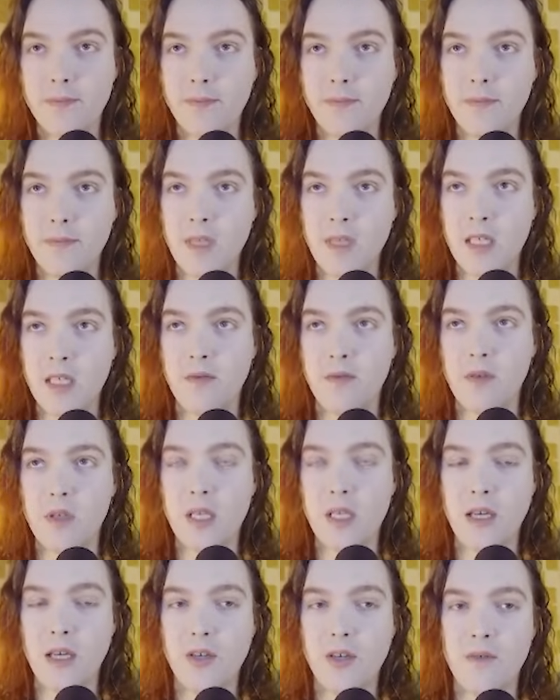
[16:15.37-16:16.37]
the
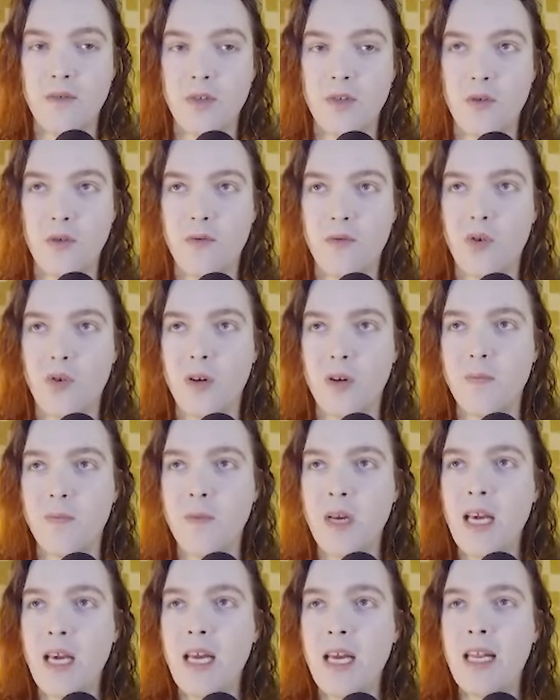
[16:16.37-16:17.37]
civilization of Zone 4.
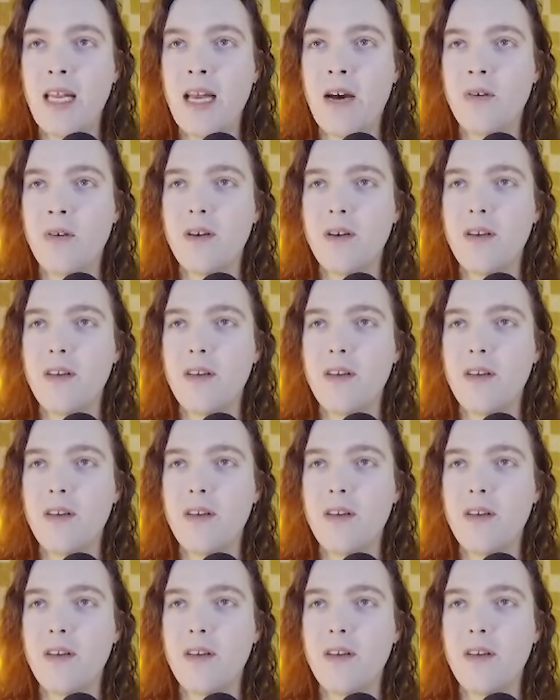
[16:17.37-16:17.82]
Now,